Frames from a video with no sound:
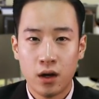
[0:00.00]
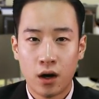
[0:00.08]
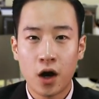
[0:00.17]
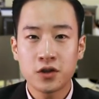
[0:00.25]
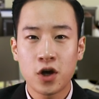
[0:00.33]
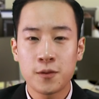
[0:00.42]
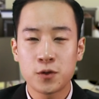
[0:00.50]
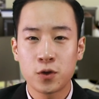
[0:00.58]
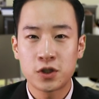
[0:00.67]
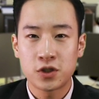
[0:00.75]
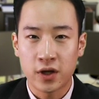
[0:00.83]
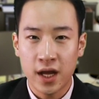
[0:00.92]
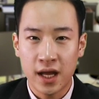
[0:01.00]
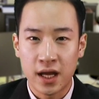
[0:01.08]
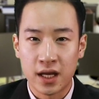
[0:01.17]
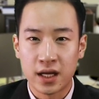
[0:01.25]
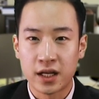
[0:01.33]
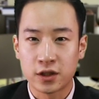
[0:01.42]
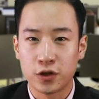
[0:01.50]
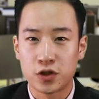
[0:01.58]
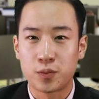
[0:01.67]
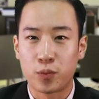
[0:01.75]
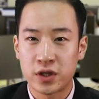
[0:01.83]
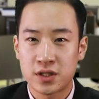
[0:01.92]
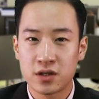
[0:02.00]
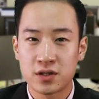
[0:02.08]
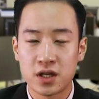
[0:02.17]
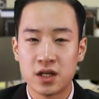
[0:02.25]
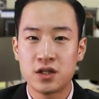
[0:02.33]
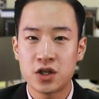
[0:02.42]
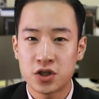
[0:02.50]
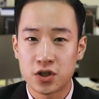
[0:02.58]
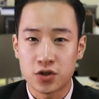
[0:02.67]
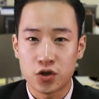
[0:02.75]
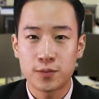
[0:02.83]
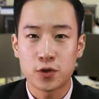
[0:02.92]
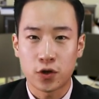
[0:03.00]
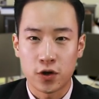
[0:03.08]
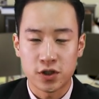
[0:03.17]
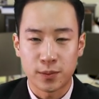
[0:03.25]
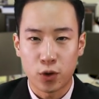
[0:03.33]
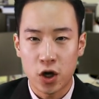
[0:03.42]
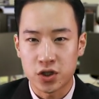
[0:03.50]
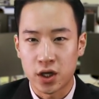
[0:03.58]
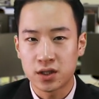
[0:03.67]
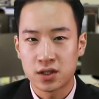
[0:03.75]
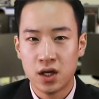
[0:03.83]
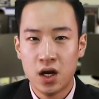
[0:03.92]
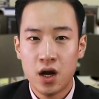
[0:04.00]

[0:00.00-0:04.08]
Our top stories today includes Brazil's indigenous cryptocurrency project,